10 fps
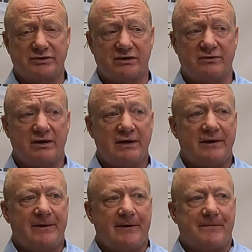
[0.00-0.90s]
So
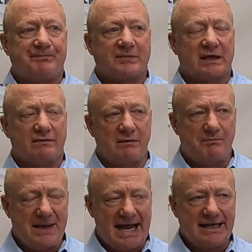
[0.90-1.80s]
the
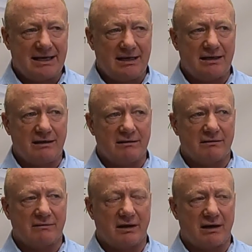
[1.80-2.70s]
banking